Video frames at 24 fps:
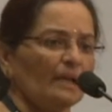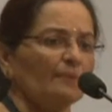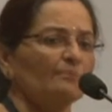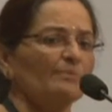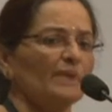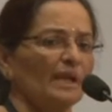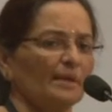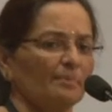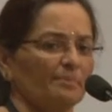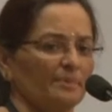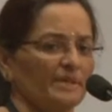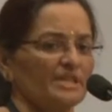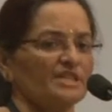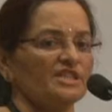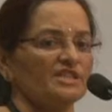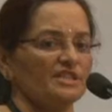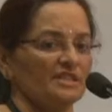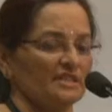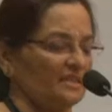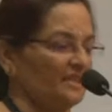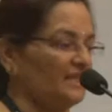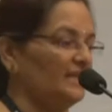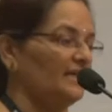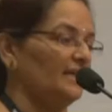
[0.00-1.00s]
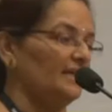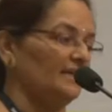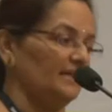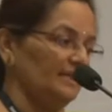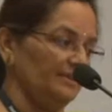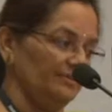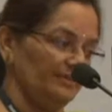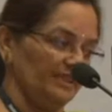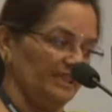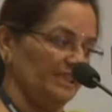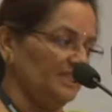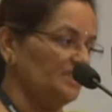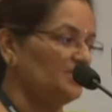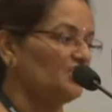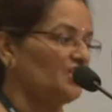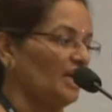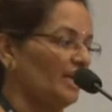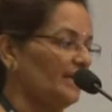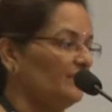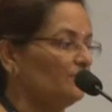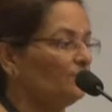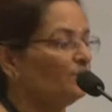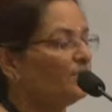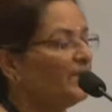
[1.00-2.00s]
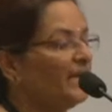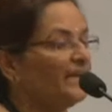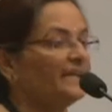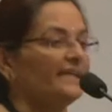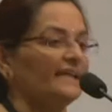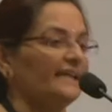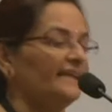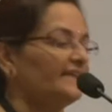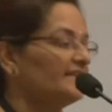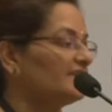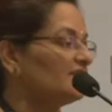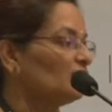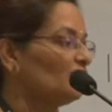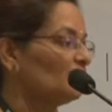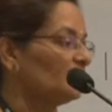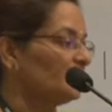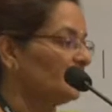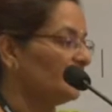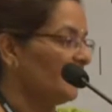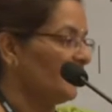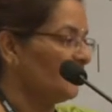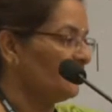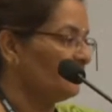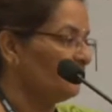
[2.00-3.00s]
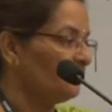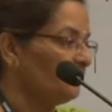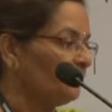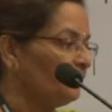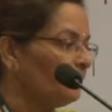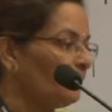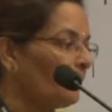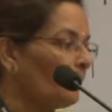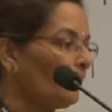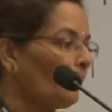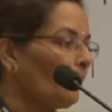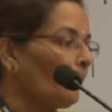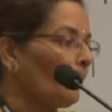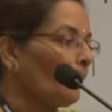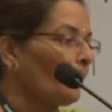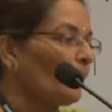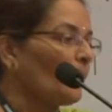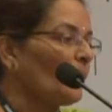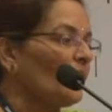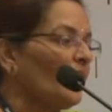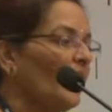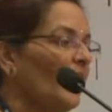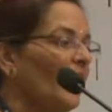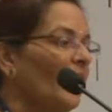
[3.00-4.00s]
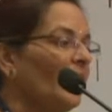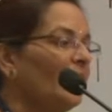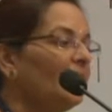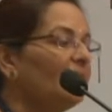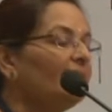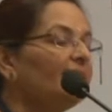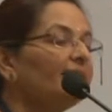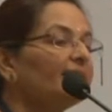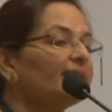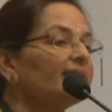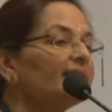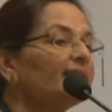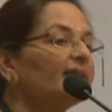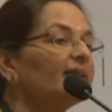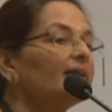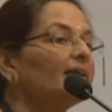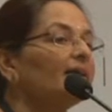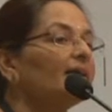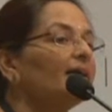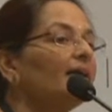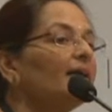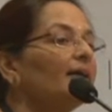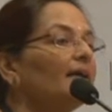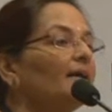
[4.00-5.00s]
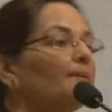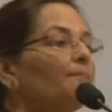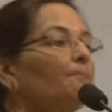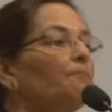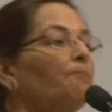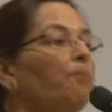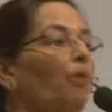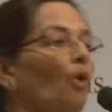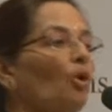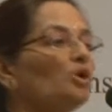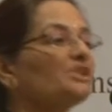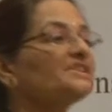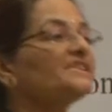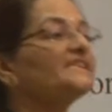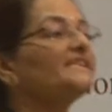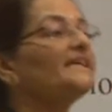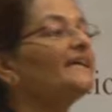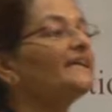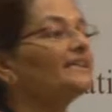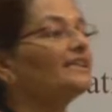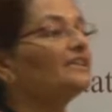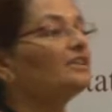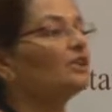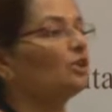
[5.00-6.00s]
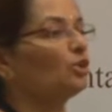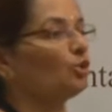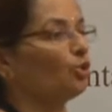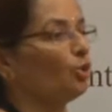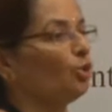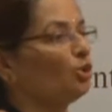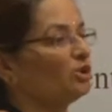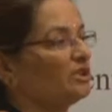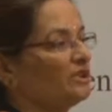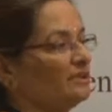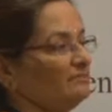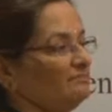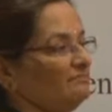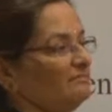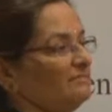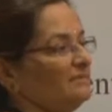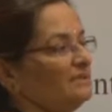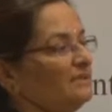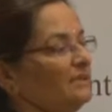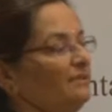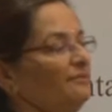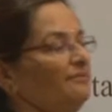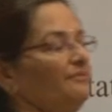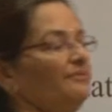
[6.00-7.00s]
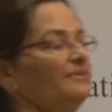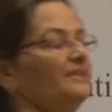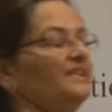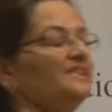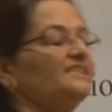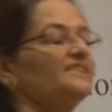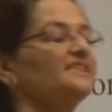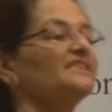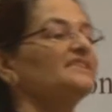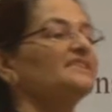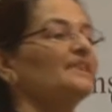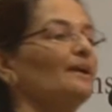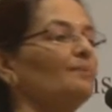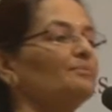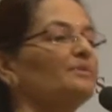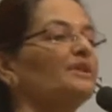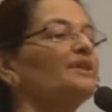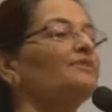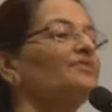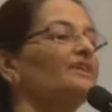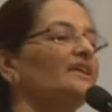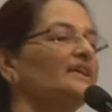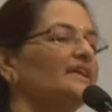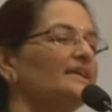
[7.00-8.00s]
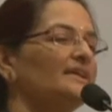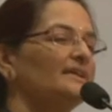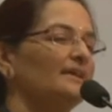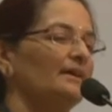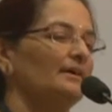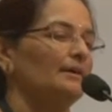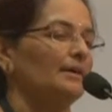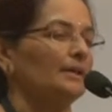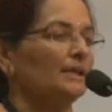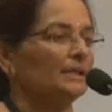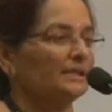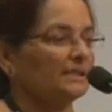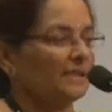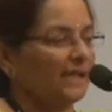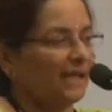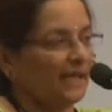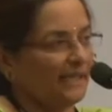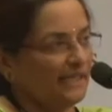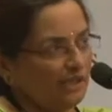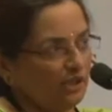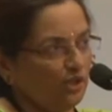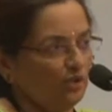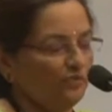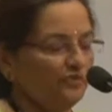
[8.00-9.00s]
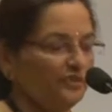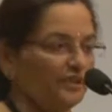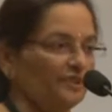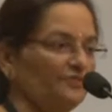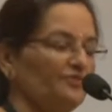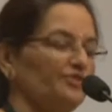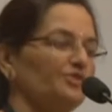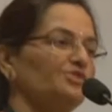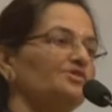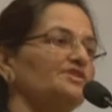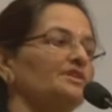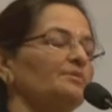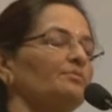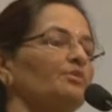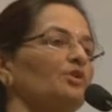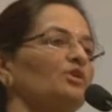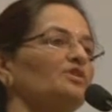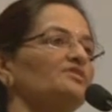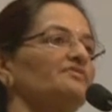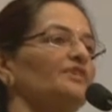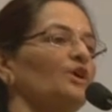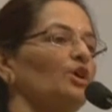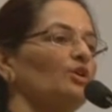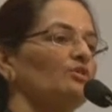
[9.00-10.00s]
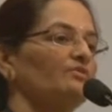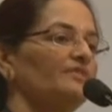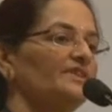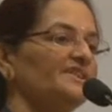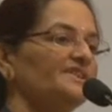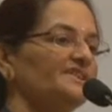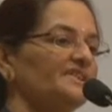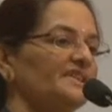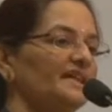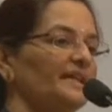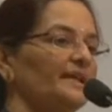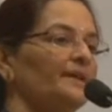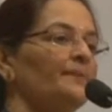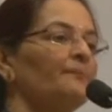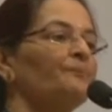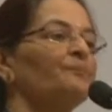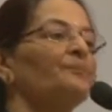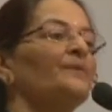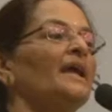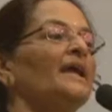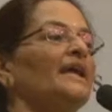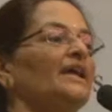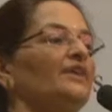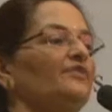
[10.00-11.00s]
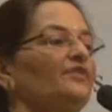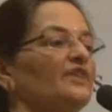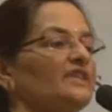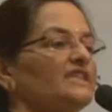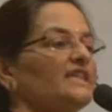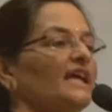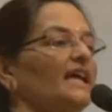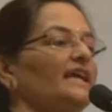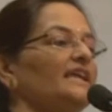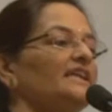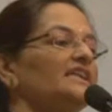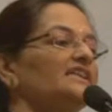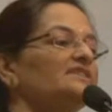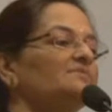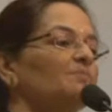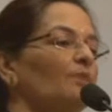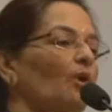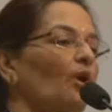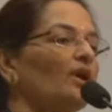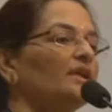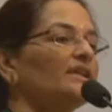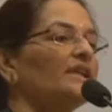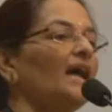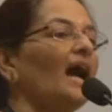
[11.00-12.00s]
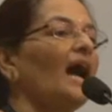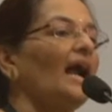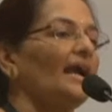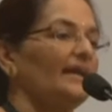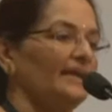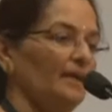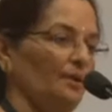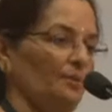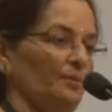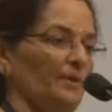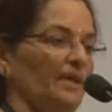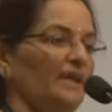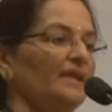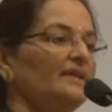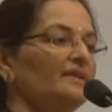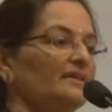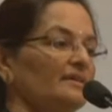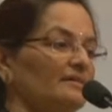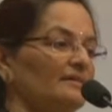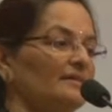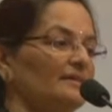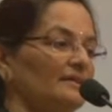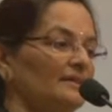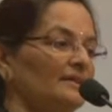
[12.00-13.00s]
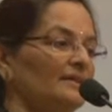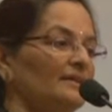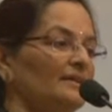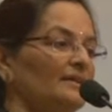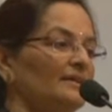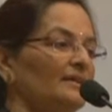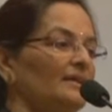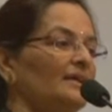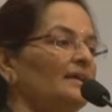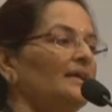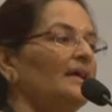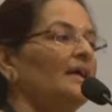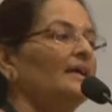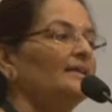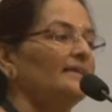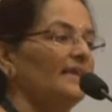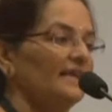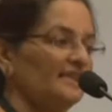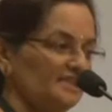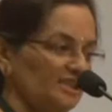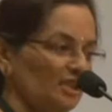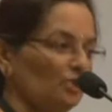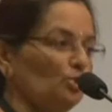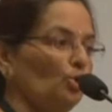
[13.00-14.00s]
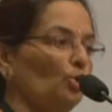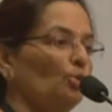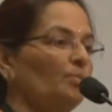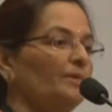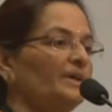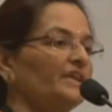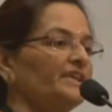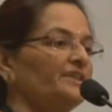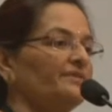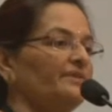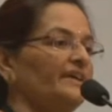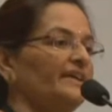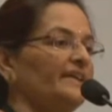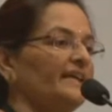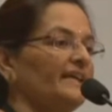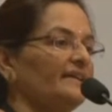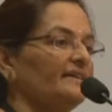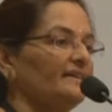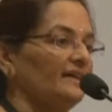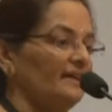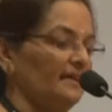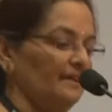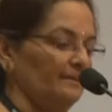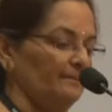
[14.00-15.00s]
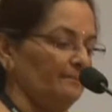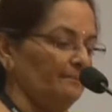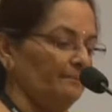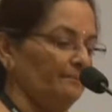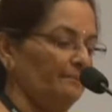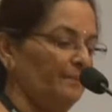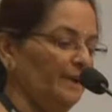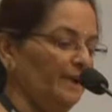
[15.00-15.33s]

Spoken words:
blood pressure even in childhood and later on in life. And postnatal growth, this is something very kind of confusing, because we always say if a child is born underweight, that is the low birth weight at